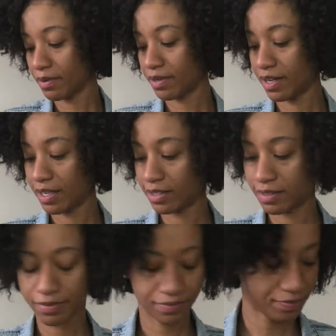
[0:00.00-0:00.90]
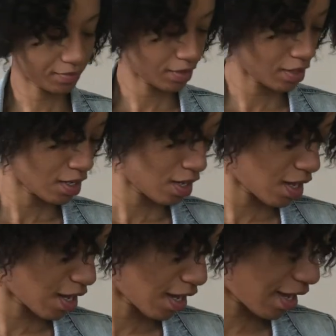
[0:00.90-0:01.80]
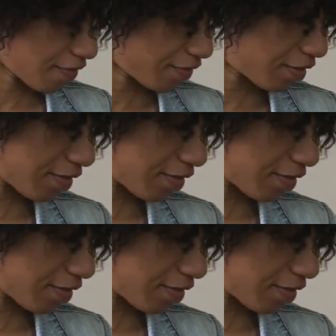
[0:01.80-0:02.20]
but not, I haven't